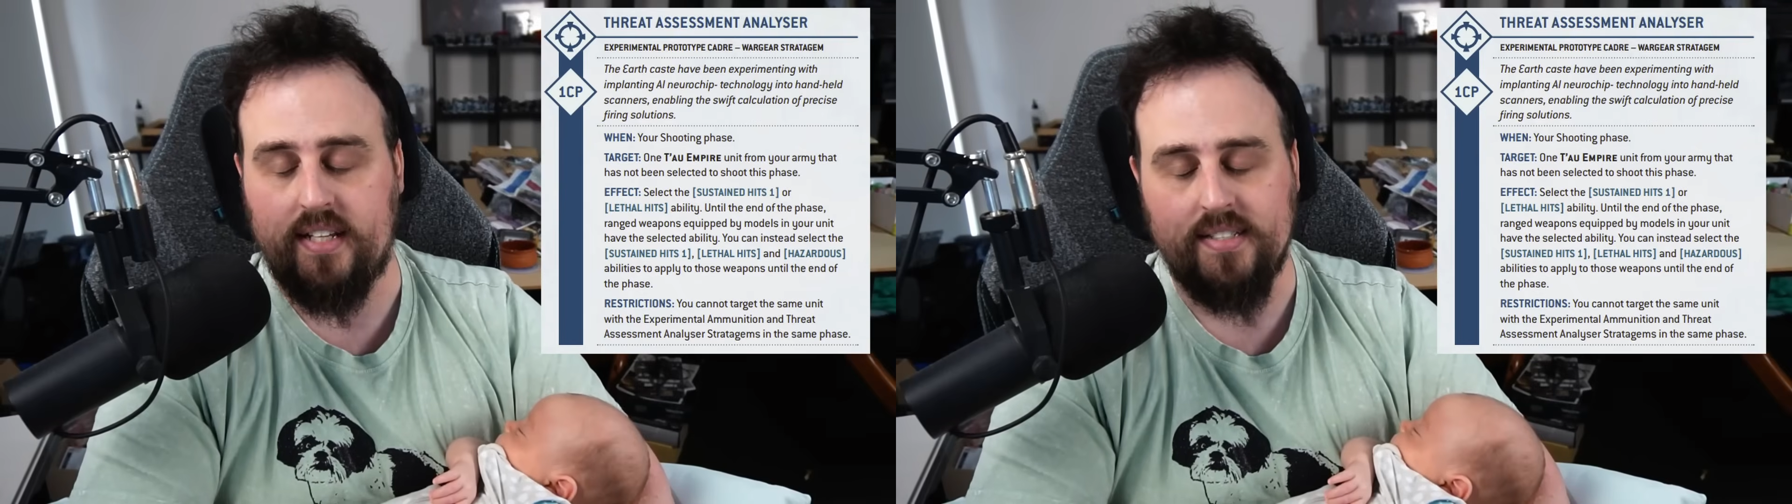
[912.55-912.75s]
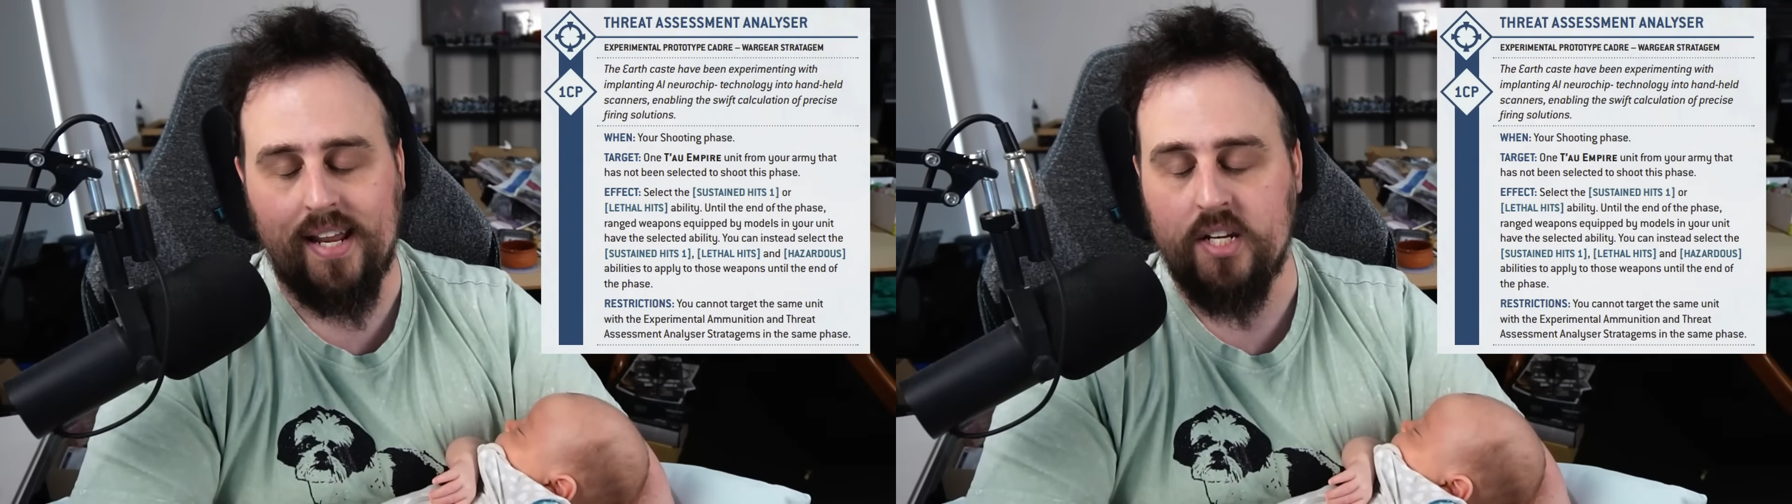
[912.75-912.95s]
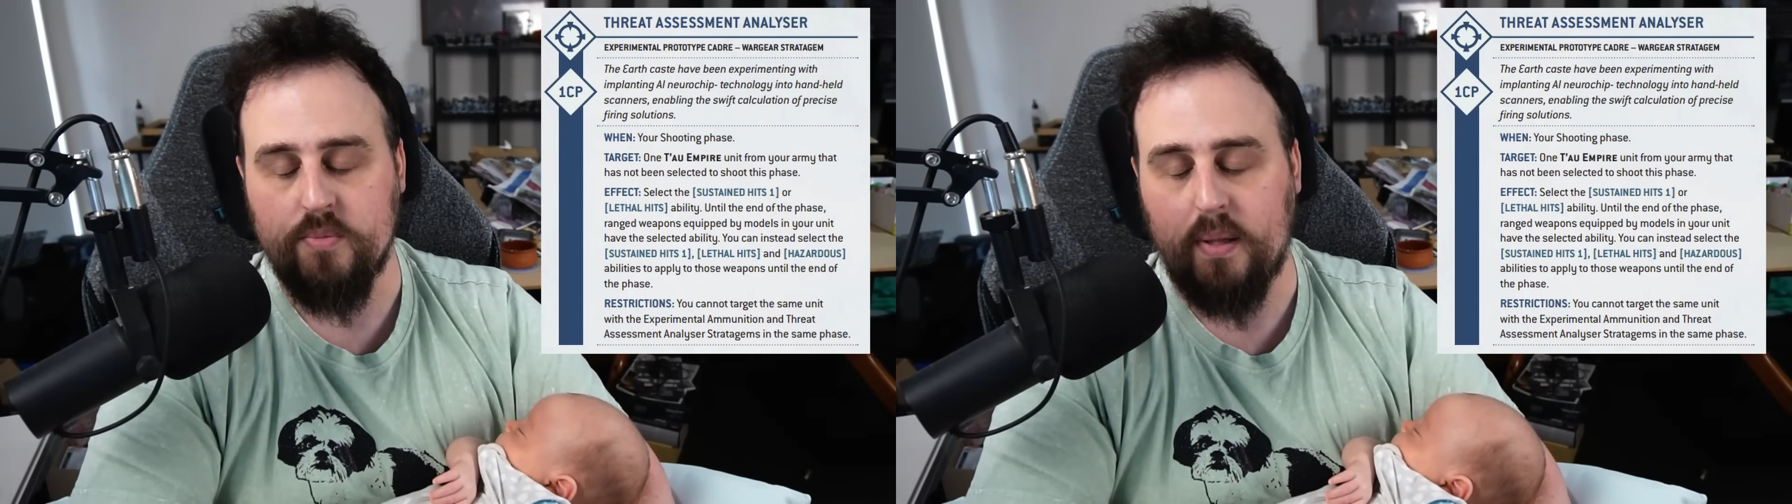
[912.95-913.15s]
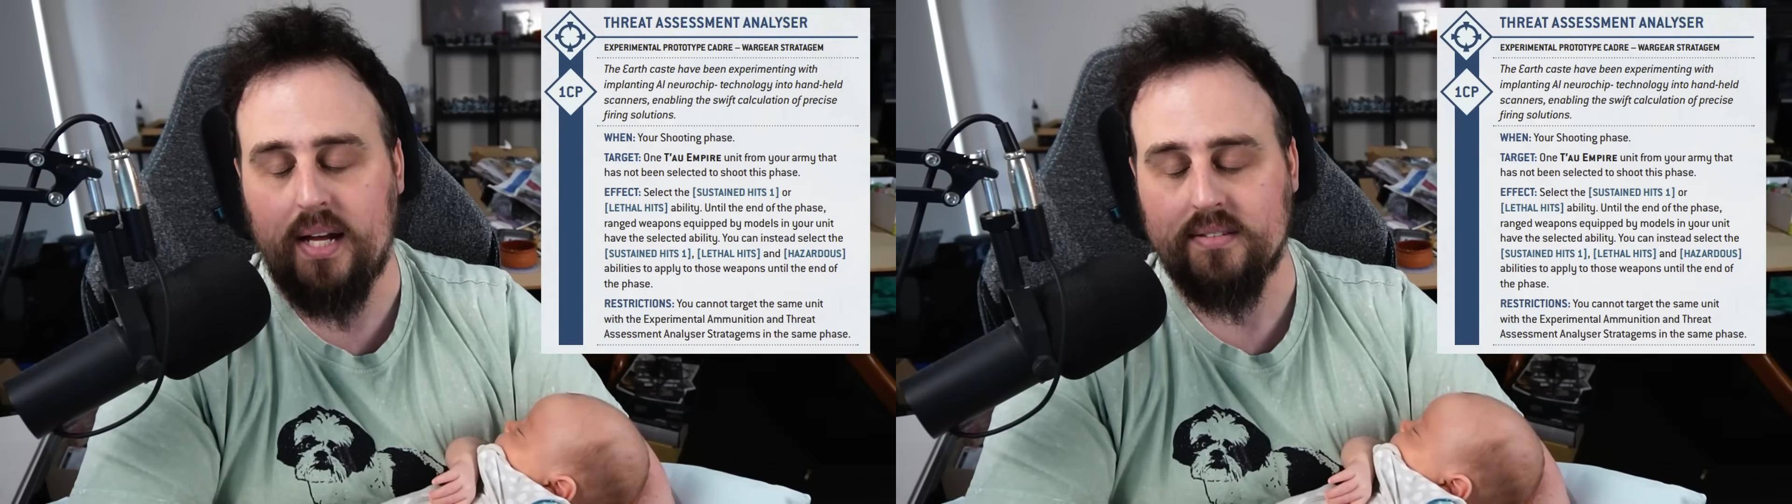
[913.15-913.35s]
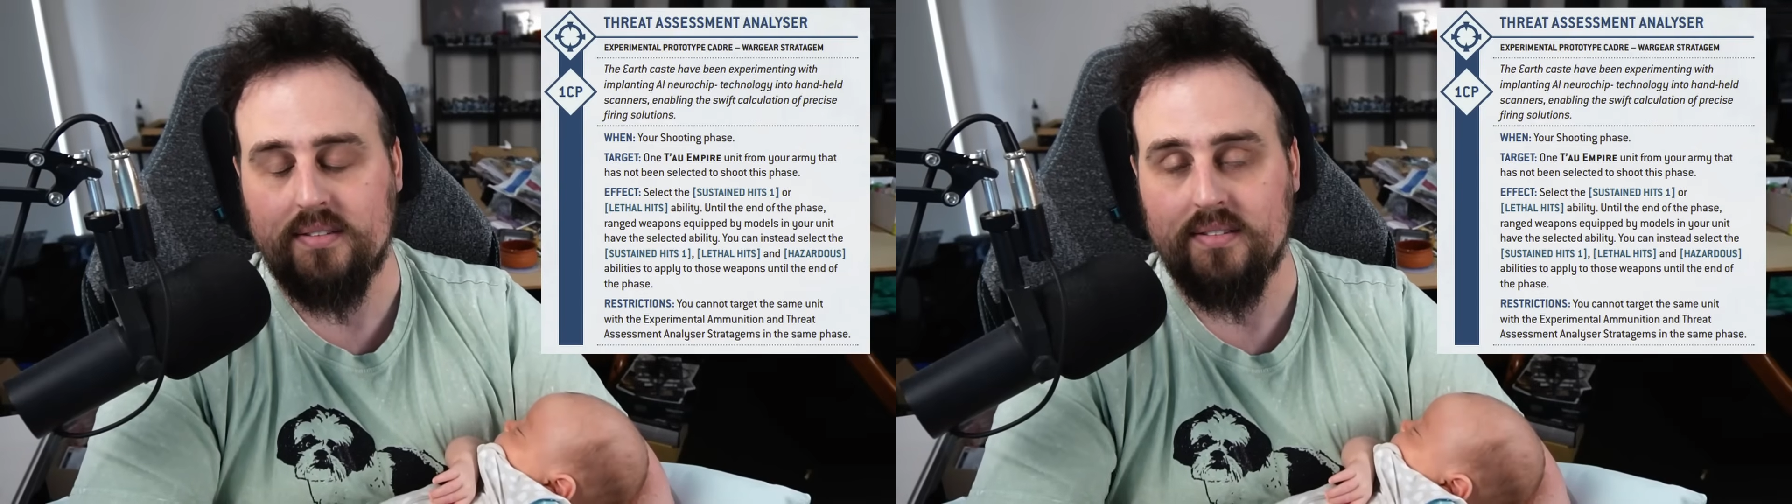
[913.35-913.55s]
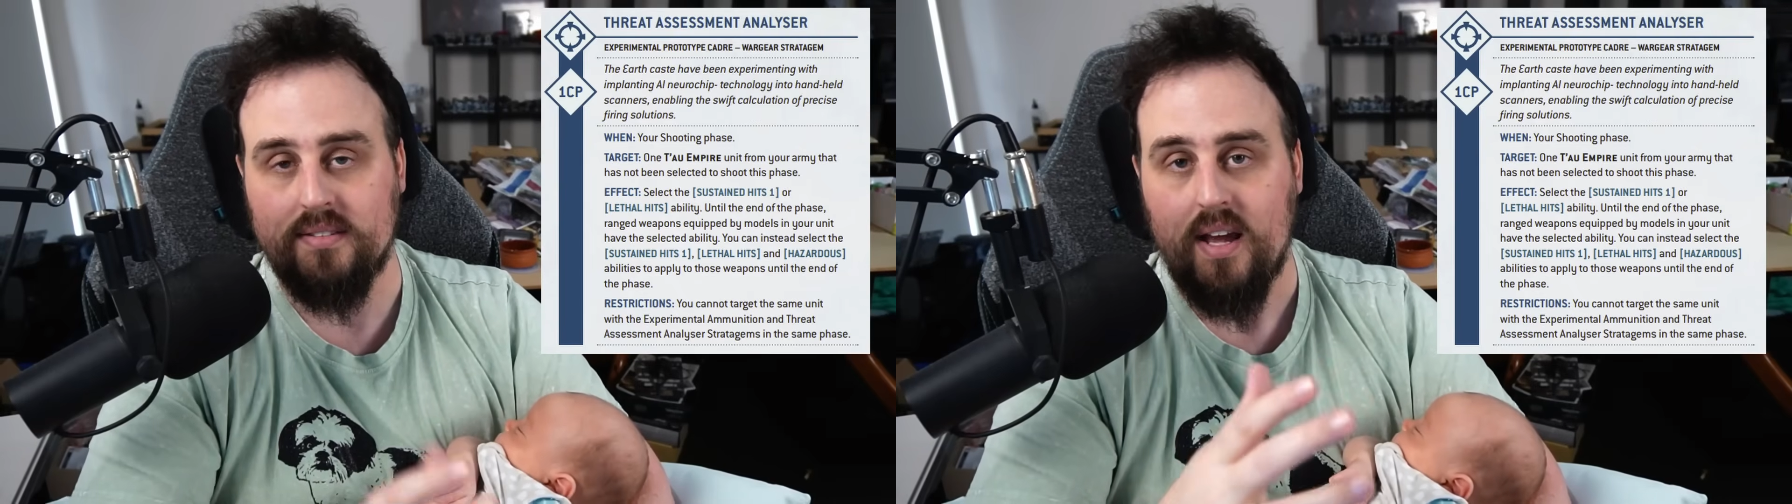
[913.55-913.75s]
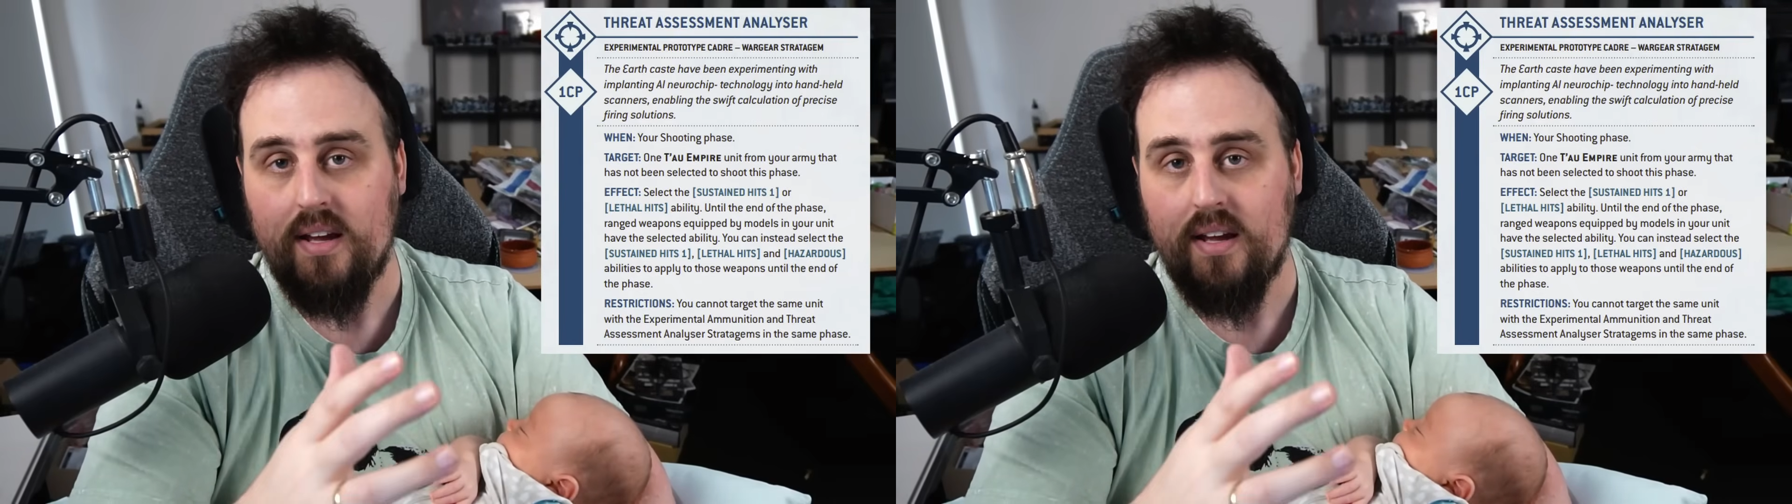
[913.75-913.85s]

their 10-inch blasters